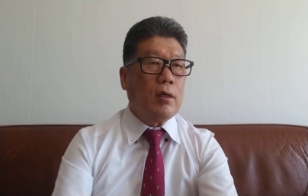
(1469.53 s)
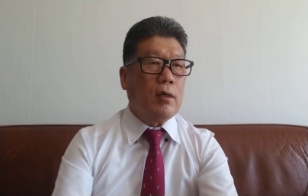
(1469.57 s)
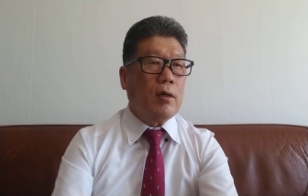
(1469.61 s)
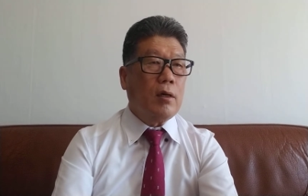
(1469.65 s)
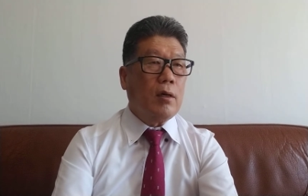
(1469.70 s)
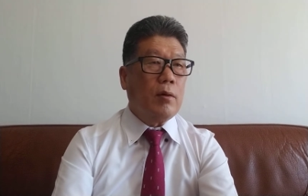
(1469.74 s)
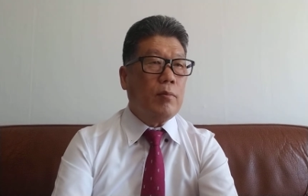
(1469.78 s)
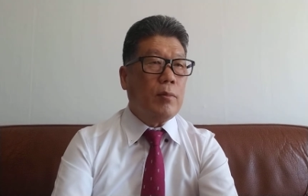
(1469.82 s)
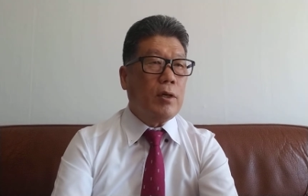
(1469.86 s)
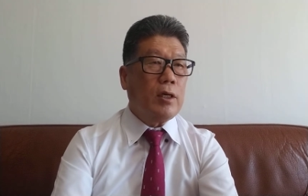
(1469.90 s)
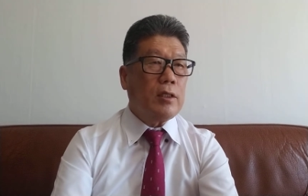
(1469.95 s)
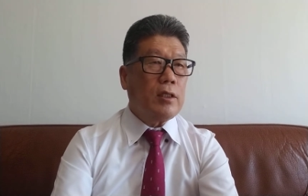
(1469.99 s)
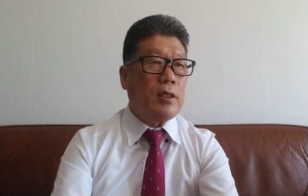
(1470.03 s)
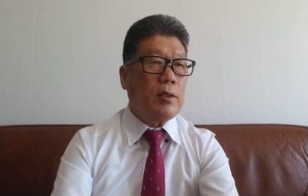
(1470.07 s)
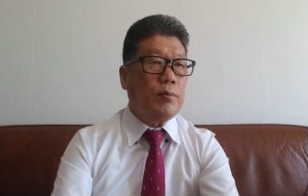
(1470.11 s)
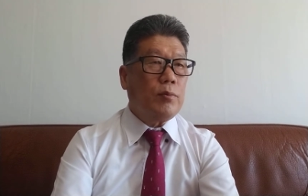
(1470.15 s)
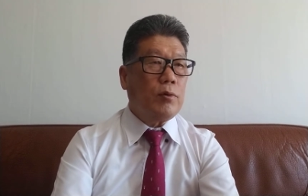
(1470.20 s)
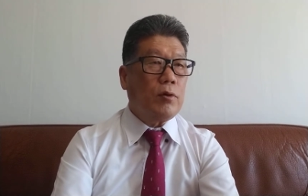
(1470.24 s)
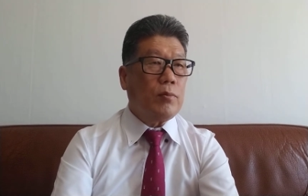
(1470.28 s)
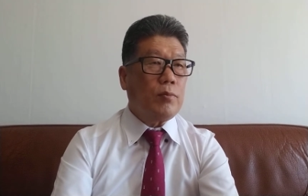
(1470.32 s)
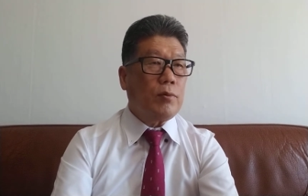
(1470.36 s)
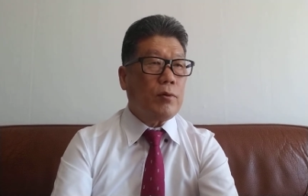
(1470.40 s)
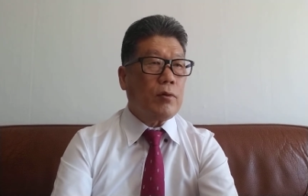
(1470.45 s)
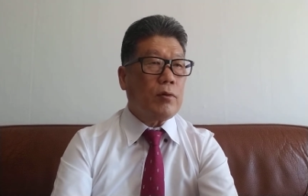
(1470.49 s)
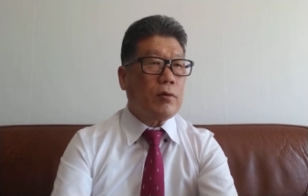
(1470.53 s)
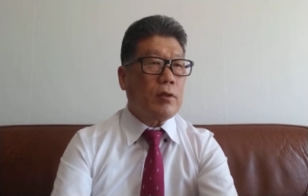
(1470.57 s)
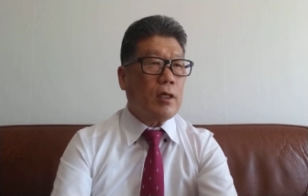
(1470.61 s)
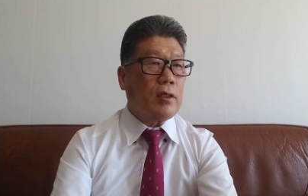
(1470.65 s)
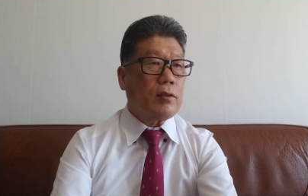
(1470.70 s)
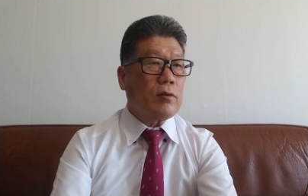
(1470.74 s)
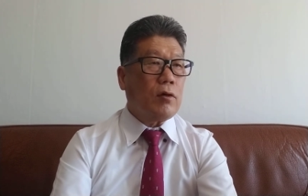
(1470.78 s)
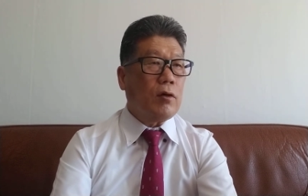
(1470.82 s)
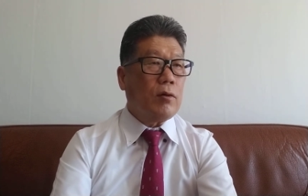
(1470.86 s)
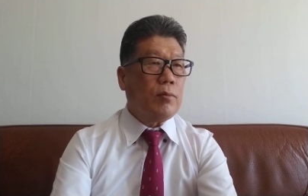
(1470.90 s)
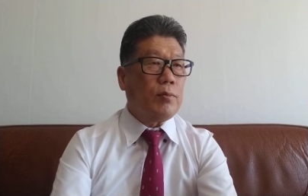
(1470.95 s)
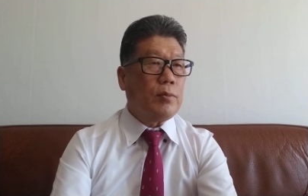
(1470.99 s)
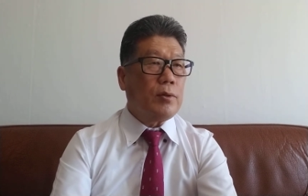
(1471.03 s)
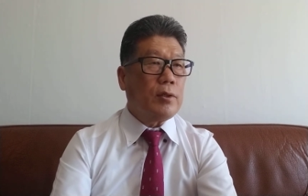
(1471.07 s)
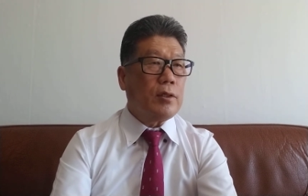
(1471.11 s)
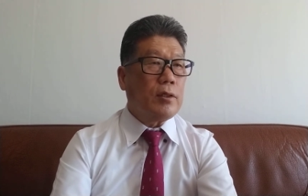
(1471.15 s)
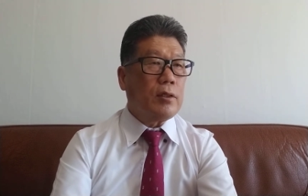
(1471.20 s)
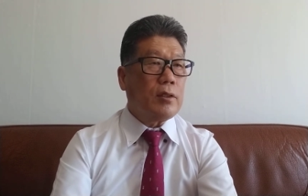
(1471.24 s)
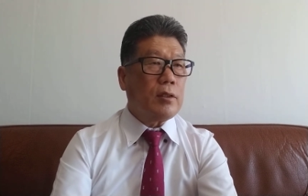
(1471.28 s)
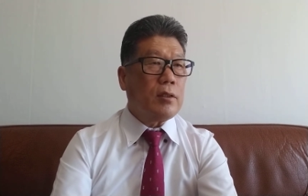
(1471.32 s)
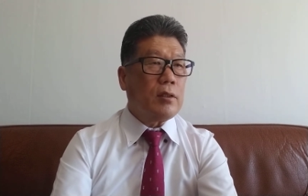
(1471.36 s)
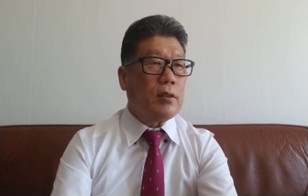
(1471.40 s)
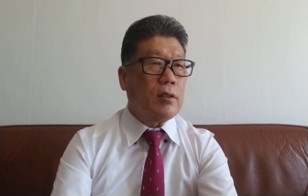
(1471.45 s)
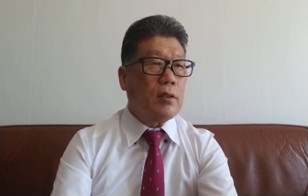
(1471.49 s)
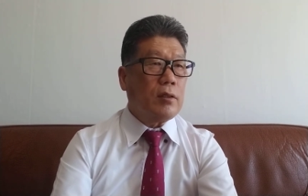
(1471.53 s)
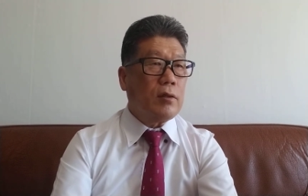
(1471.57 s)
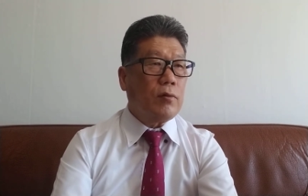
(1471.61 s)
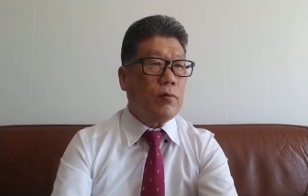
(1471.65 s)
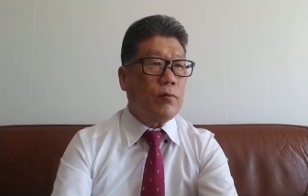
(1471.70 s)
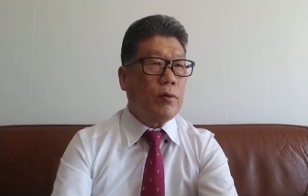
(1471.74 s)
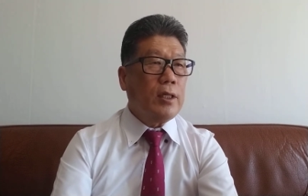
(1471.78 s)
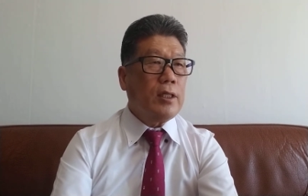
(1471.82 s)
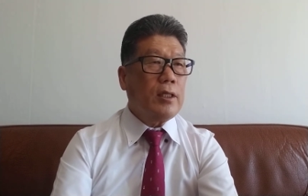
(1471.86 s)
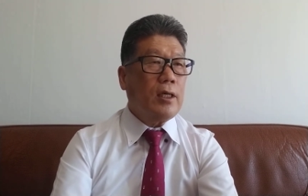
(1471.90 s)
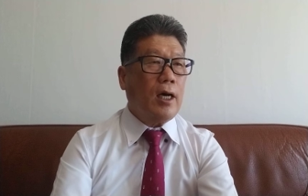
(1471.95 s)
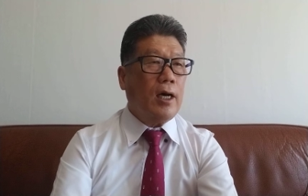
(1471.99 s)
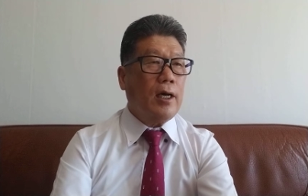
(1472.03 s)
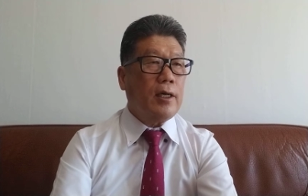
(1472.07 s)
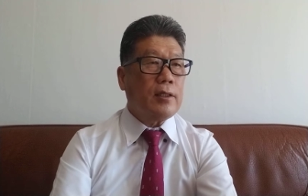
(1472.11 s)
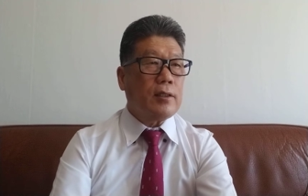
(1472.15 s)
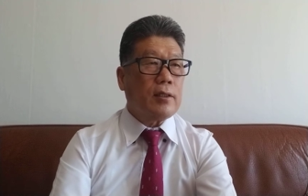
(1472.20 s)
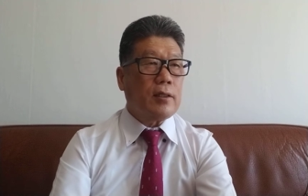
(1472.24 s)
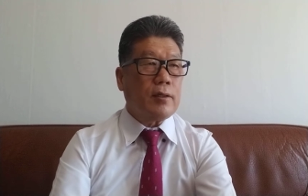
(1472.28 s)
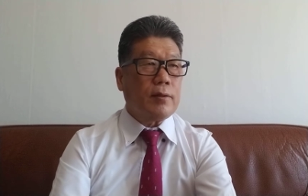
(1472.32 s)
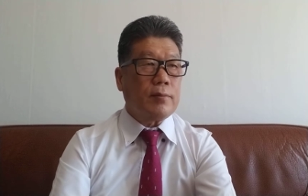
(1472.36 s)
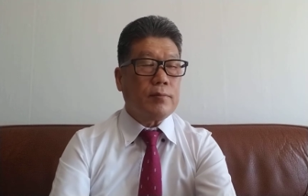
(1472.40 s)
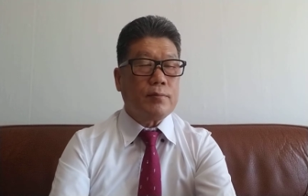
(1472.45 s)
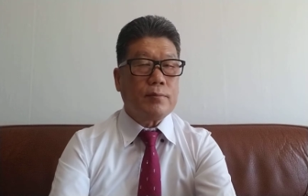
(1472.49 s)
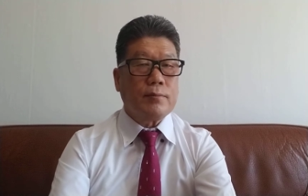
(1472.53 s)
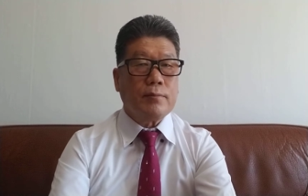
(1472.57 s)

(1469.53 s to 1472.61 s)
multiple product of one kind.